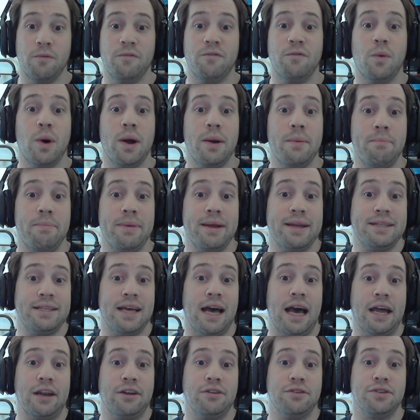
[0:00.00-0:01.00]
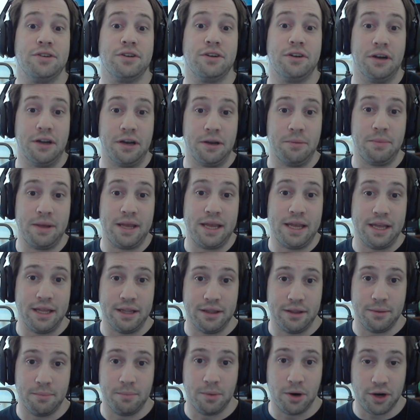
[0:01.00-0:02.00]
what big titles are going to be
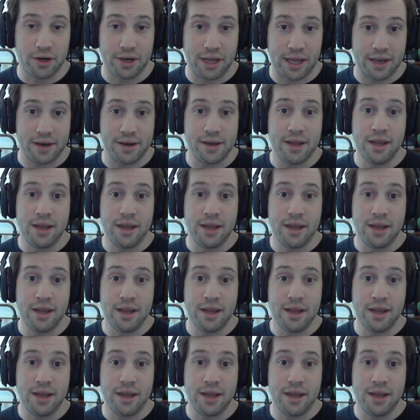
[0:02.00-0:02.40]
in the market.